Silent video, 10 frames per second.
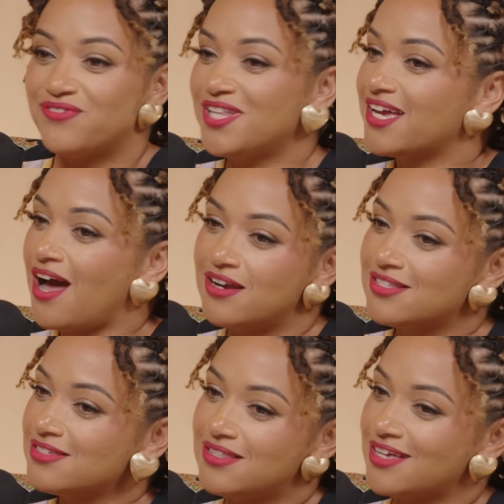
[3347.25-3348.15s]
feel like,
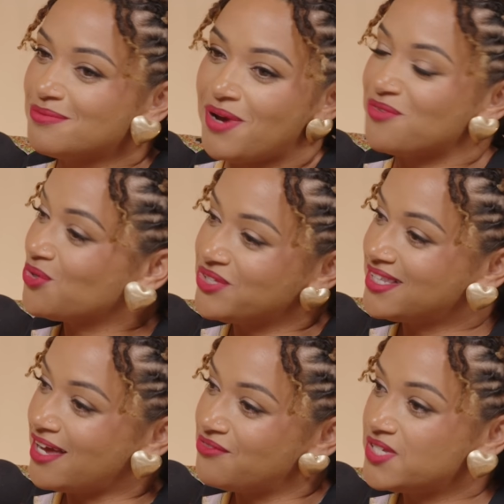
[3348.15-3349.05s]
honestly, that's my role in
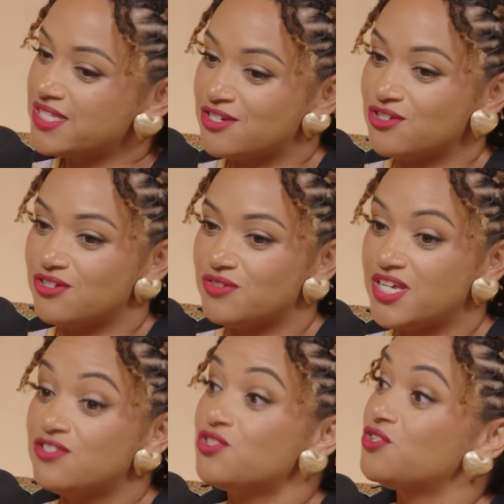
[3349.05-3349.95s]
life is to
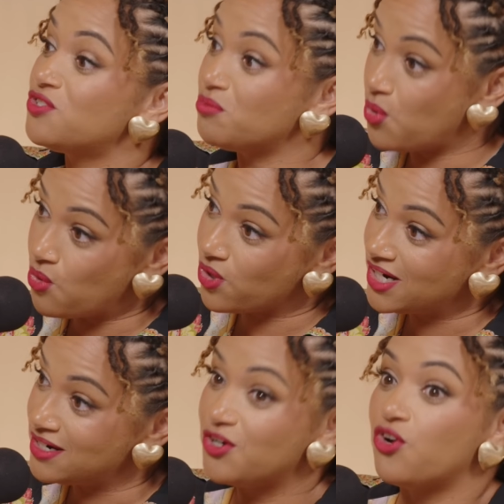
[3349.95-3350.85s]

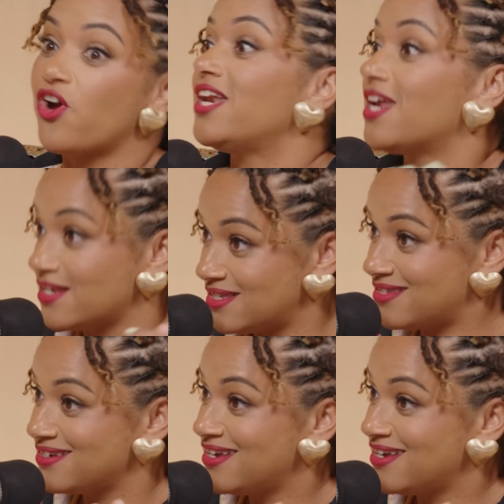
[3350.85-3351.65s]
support greatness.